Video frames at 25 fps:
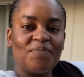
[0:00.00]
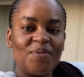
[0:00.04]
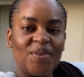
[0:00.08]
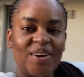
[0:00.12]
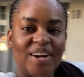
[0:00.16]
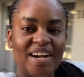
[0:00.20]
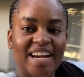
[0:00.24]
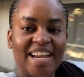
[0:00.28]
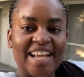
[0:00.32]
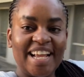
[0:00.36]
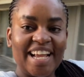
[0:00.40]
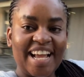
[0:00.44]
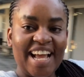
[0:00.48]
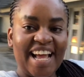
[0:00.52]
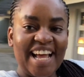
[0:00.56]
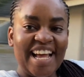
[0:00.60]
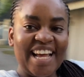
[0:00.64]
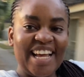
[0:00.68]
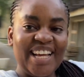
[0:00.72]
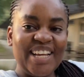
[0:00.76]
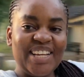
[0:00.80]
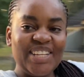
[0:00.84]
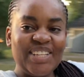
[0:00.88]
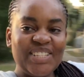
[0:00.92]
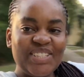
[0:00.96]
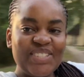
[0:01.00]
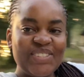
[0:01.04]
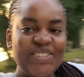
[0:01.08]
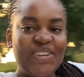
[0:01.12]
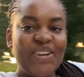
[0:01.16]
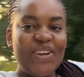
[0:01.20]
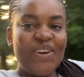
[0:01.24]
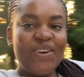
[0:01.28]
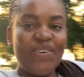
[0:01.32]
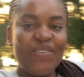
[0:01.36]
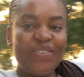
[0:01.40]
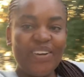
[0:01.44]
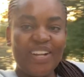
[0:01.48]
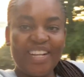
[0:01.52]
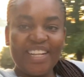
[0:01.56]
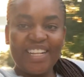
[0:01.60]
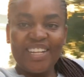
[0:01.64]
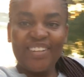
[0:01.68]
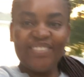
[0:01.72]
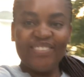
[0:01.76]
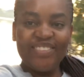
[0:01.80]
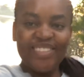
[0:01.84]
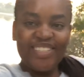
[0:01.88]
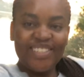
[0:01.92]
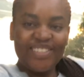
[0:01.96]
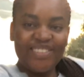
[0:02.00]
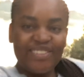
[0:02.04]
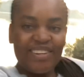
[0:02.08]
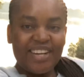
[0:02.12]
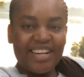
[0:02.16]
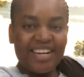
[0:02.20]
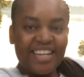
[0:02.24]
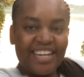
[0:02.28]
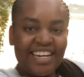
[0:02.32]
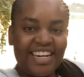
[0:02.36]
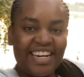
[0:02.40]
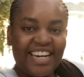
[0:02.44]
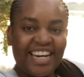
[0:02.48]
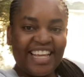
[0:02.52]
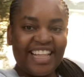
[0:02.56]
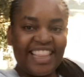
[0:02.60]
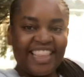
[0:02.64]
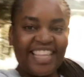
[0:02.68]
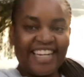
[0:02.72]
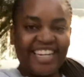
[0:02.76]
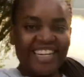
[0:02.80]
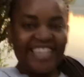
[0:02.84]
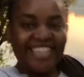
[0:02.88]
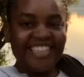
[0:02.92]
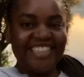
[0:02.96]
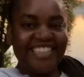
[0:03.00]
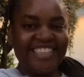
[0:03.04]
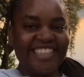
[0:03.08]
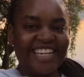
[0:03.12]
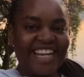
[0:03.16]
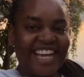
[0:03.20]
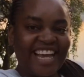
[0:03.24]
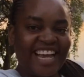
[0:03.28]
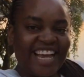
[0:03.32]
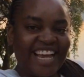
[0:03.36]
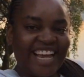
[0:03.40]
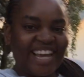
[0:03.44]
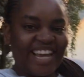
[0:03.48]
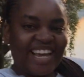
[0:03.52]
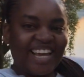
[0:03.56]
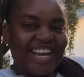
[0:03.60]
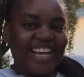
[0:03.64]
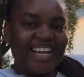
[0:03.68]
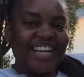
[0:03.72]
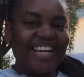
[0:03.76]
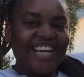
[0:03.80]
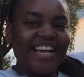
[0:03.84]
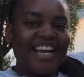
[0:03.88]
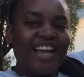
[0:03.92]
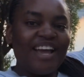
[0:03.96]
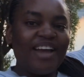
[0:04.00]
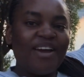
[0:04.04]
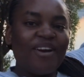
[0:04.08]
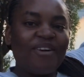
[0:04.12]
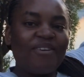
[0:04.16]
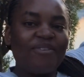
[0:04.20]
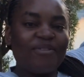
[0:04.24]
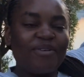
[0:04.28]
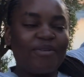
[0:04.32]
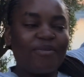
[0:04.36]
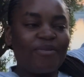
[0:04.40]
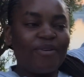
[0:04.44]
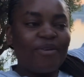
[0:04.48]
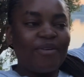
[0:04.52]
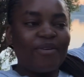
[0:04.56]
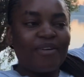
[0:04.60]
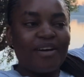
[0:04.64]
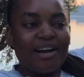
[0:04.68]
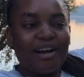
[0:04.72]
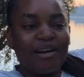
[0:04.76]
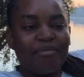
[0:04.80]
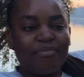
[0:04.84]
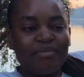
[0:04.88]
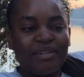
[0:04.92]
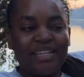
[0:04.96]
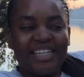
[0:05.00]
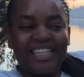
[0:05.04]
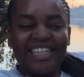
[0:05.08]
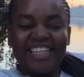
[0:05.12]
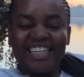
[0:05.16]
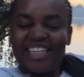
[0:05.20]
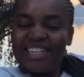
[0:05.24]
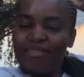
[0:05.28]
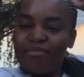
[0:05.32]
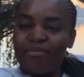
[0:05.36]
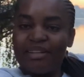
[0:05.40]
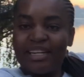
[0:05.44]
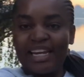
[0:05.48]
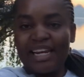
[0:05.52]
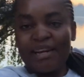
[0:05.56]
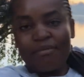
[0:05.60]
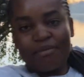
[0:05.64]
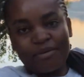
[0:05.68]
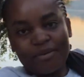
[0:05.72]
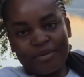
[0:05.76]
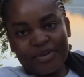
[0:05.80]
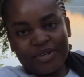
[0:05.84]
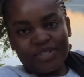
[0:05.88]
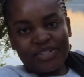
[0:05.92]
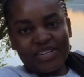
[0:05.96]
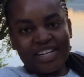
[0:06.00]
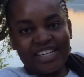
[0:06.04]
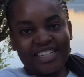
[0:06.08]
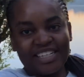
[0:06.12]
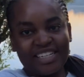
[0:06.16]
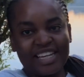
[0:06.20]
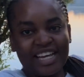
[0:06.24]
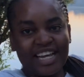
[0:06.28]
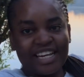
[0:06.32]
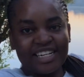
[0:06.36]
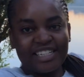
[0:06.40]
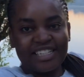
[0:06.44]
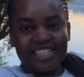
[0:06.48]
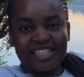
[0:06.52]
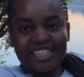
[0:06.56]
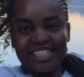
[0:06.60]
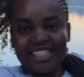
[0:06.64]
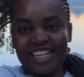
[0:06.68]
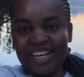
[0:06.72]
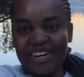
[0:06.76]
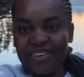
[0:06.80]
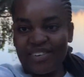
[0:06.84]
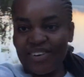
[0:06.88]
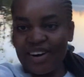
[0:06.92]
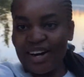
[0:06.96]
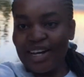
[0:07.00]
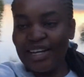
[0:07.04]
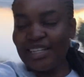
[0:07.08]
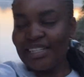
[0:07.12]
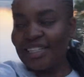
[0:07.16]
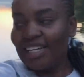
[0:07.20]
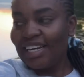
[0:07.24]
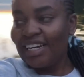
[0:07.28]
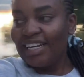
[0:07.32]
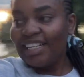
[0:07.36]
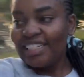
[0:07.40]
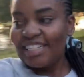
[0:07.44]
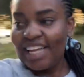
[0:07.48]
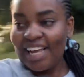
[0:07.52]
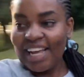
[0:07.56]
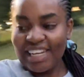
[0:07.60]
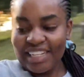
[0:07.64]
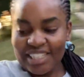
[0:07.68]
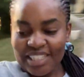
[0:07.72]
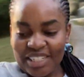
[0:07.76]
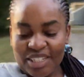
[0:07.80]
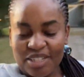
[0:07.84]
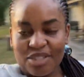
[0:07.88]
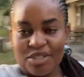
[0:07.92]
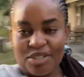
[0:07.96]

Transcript: morning, guys. Welcome to another day. We woke up a little bit late, but we're trying to catch the sunrise, and it's actually